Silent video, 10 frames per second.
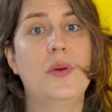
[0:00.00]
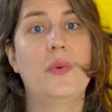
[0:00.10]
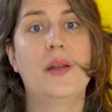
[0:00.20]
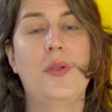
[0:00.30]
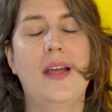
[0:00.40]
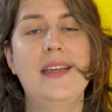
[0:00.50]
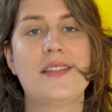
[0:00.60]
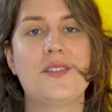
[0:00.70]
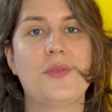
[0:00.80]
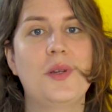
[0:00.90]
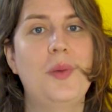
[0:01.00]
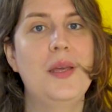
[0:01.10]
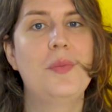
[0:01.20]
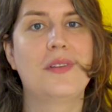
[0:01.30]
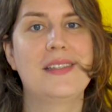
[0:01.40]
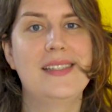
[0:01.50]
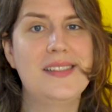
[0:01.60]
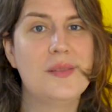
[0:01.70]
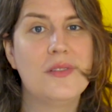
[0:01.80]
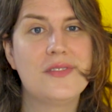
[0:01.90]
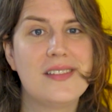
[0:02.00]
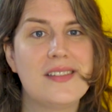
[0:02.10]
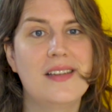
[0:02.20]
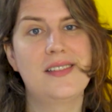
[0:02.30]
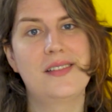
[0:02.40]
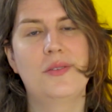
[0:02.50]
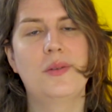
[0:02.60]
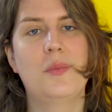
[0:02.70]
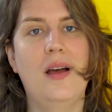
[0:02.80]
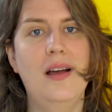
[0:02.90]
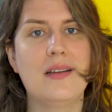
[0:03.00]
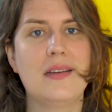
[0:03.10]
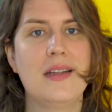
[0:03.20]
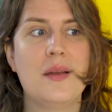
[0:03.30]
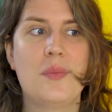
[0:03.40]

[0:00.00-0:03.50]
but when applying it to real people, the system often starts to fall apart.